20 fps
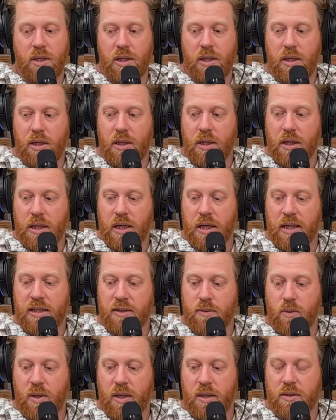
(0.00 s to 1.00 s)
the
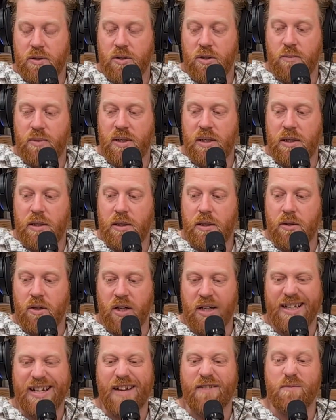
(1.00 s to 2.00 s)
last one to be
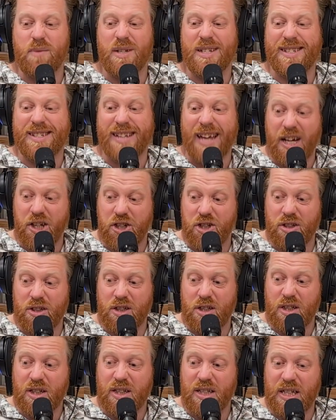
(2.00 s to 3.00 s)
like government
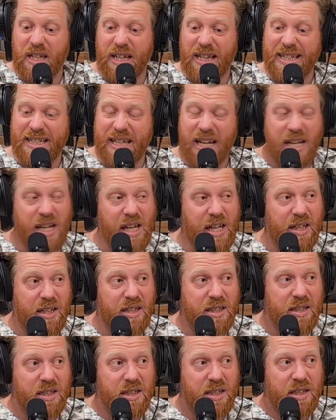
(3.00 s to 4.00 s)
sanctioned guillotining.
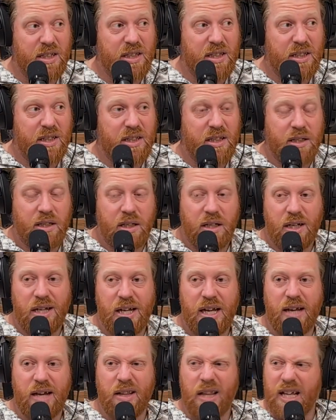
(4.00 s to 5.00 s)
The
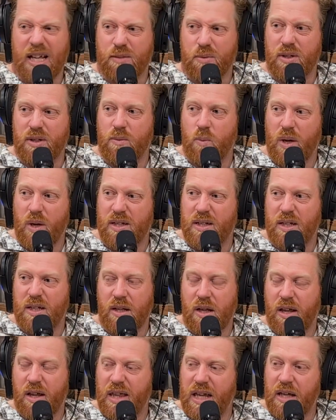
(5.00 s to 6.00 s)
last one in
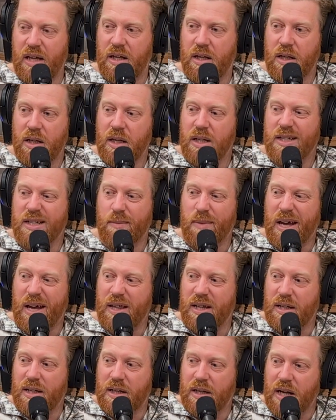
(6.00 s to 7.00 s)
Western. I think some
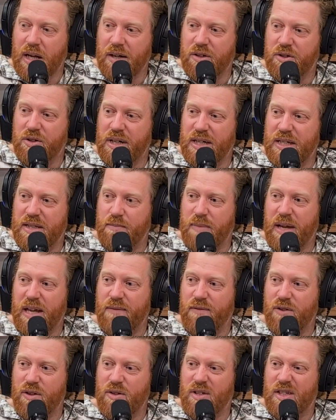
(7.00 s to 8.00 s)
other countries may
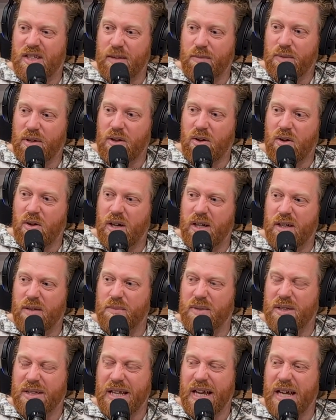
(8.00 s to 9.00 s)
have used similar
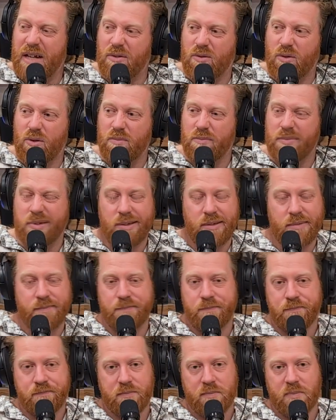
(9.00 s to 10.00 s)
items later on, but
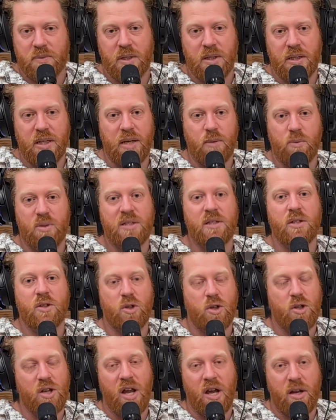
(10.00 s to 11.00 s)
it was
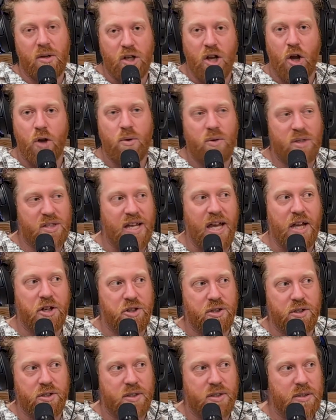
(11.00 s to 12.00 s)
no
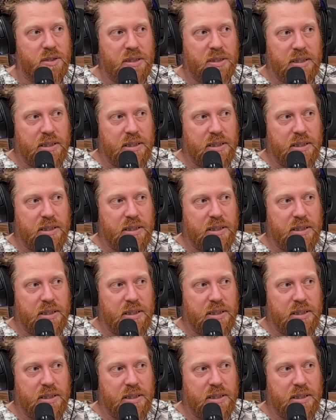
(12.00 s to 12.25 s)
sanctioned